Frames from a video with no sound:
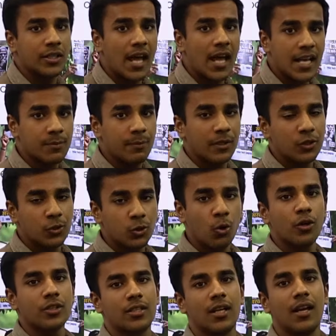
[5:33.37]
has been
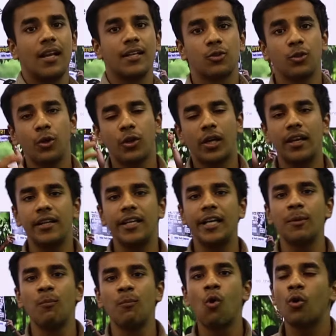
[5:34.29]
sourced, so you can read
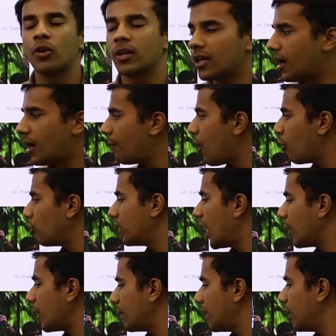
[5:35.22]
more about
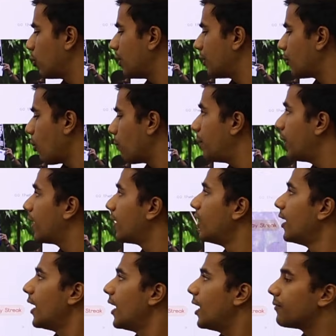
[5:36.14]
that particular topic
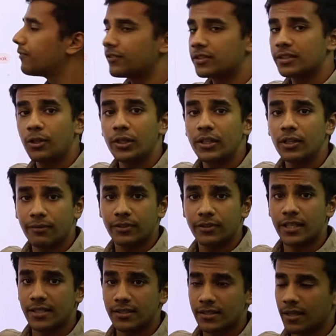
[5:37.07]
if
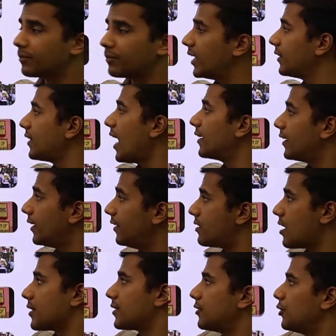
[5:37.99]
this is something that
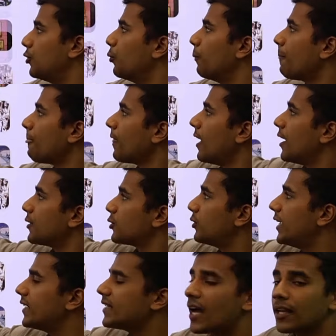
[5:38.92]
interests you. So
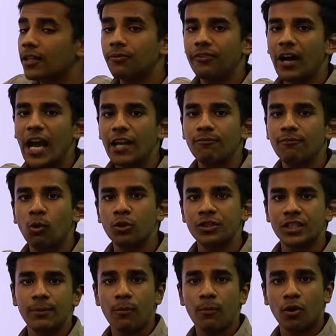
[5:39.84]
these are the 5 most
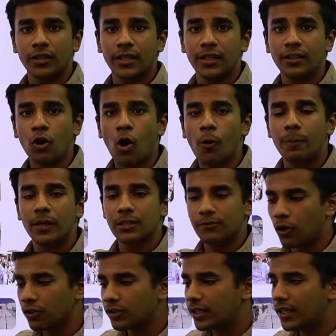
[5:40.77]
important topics
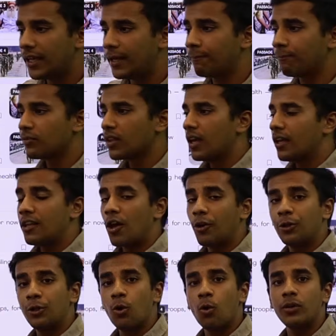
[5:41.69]
for the day. Now you
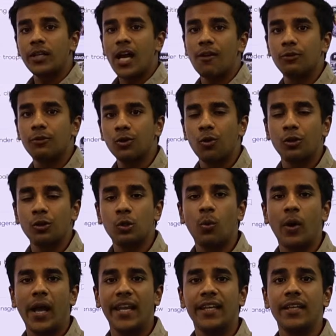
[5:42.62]
don't have to go to
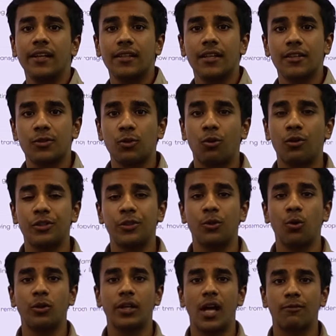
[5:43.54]
any other source. You
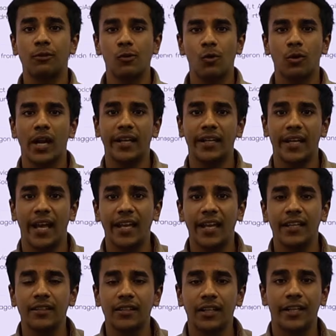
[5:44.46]
don't have to look at
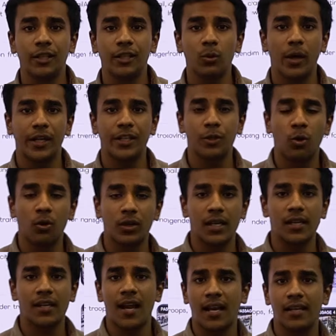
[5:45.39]
any the Hindu editorial
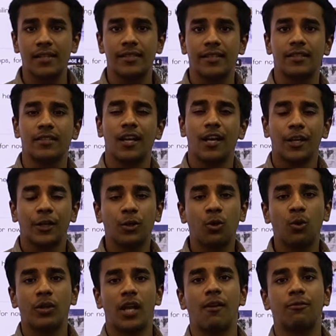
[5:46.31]
analysis. You
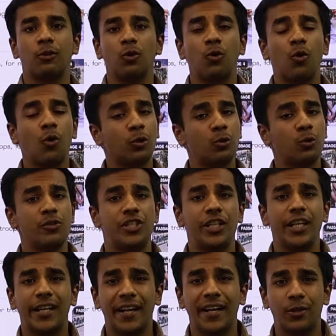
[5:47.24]
don't have to go to
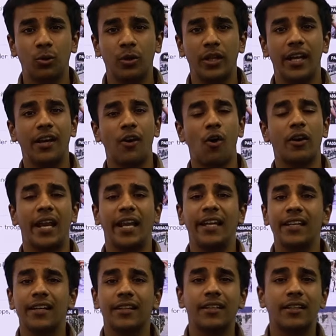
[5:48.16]
GK Today or
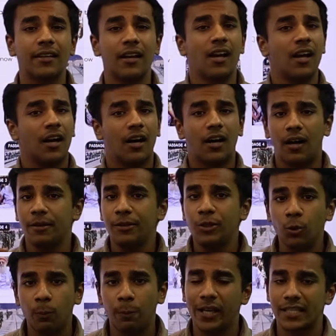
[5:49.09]
any other
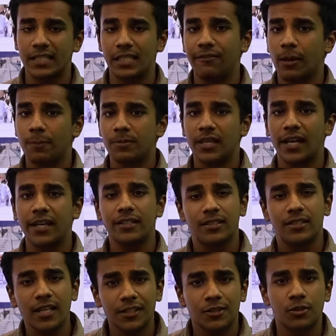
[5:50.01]
UPSC websites
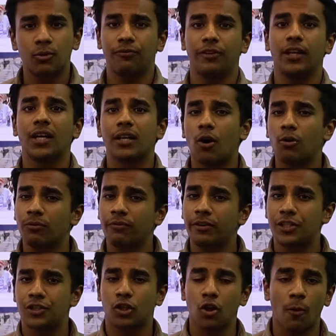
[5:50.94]
just to figure out
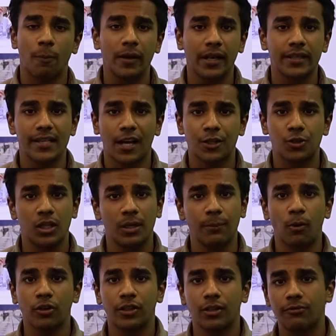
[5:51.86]
which topic is actually
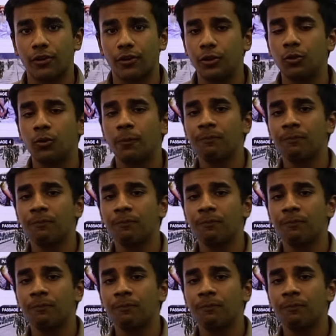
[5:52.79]
important for you,